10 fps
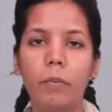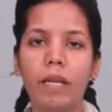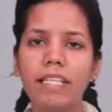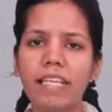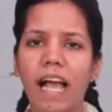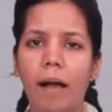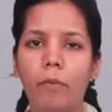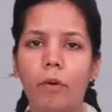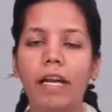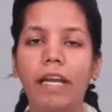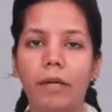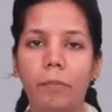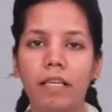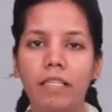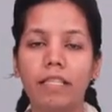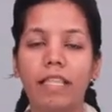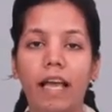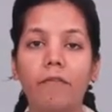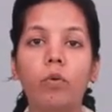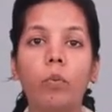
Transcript: When I say haploid, it means they have